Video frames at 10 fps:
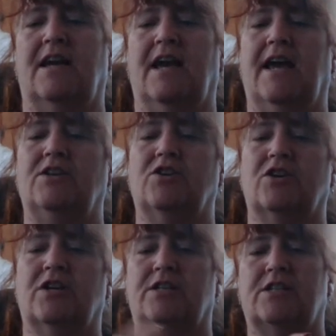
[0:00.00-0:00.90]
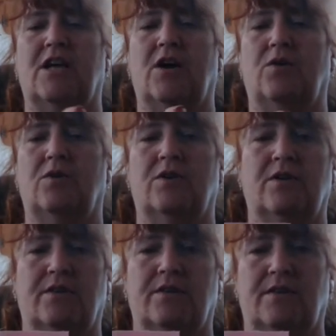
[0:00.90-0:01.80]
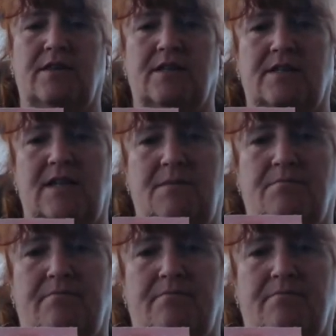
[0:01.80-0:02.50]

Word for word: and you're going to sew this seam.